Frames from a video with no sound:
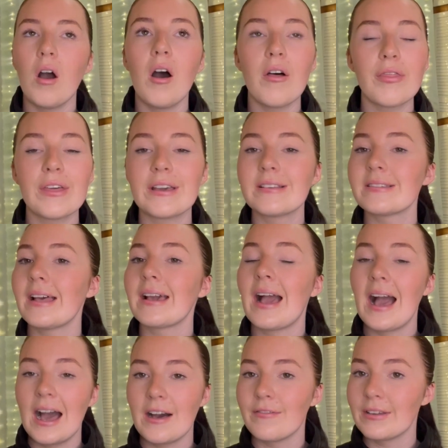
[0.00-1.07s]
are things like
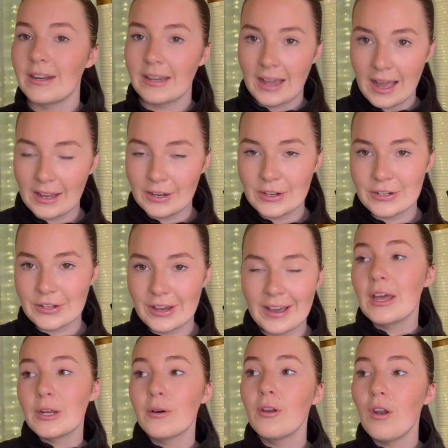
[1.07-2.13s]
having a calendar. I
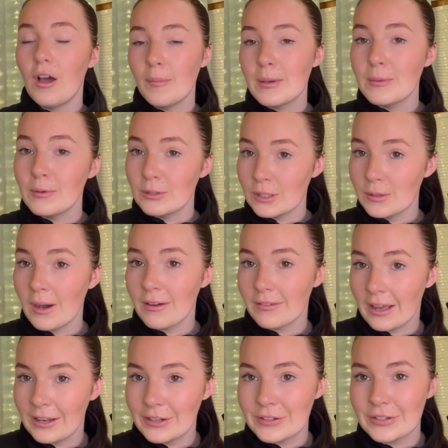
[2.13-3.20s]
know a lot of people do have
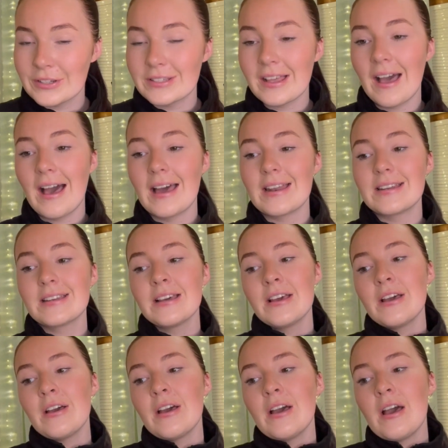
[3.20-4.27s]
calendars, and
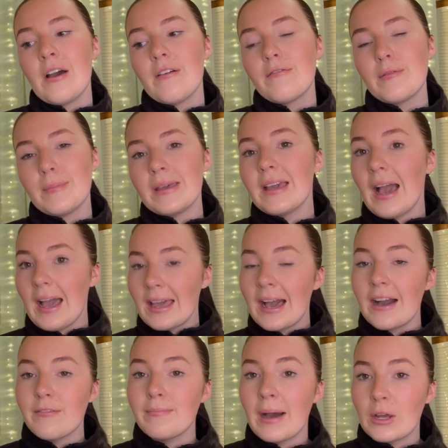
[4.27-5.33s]
for me, I
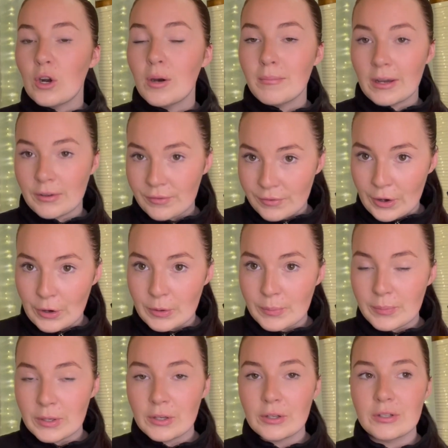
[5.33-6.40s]
have mine on my phone
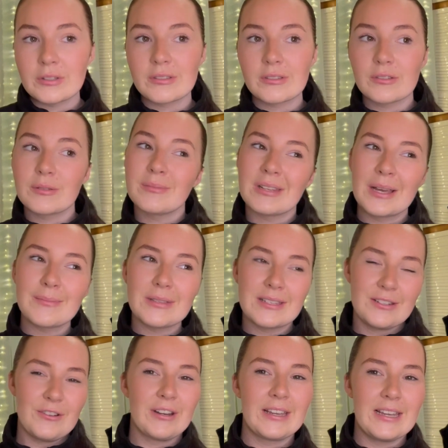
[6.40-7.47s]
because sometimes it's
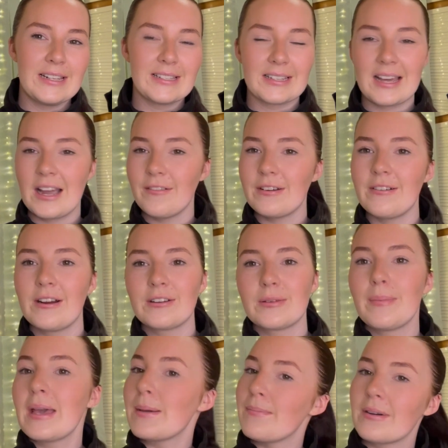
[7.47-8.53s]
tricky to carry around a
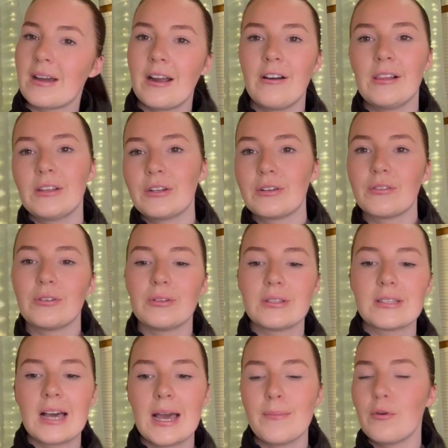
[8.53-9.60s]
paper calendar all the
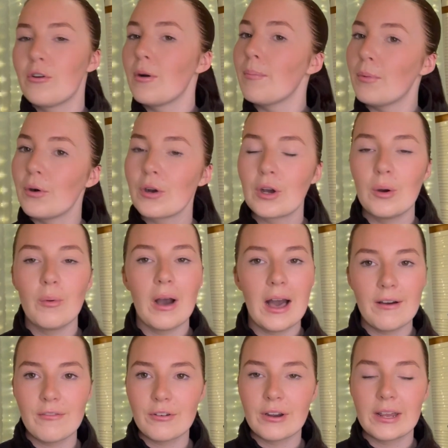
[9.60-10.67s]
time, or a book, or
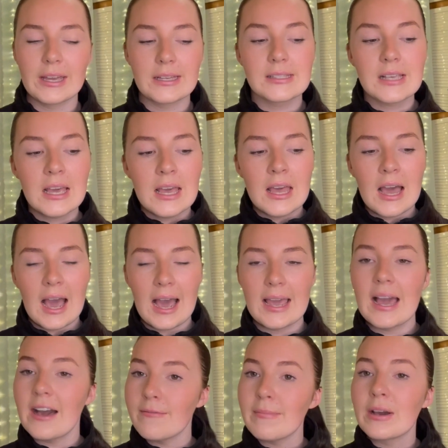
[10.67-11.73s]
whatever it is. I
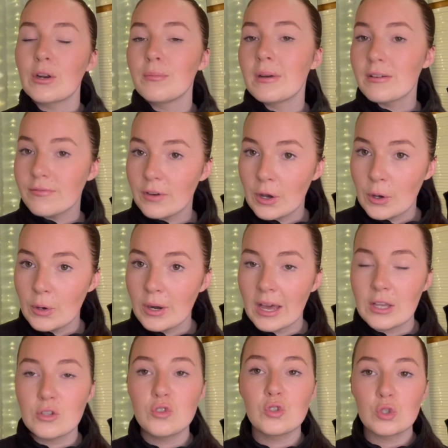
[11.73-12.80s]
have mine on my phone.
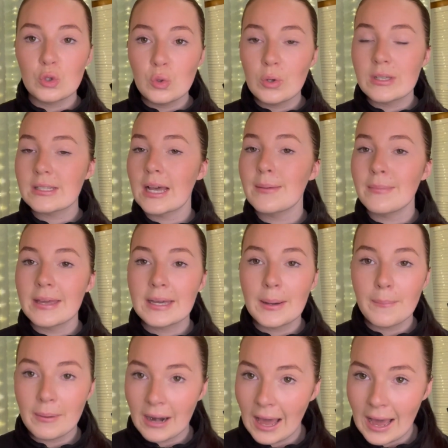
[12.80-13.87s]
As soon as I make a
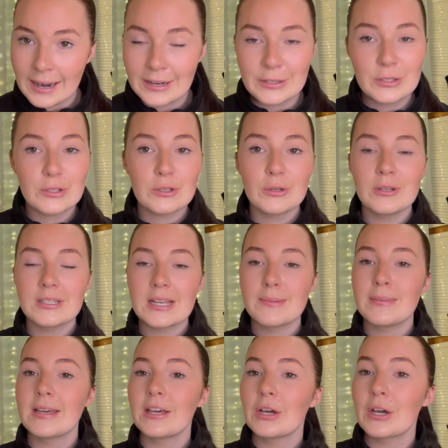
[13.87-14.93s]
plan, as soon as I
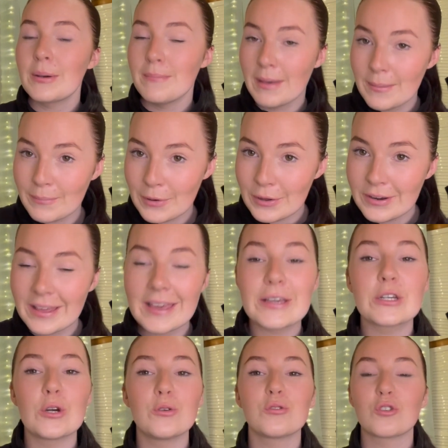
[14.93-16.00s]
make a commitment, it
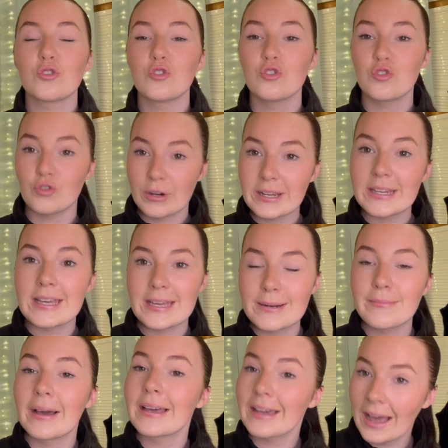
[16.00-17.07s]
goes straight in
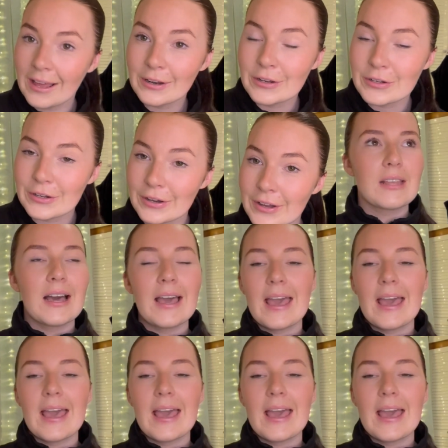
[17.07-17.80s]
my calendar. That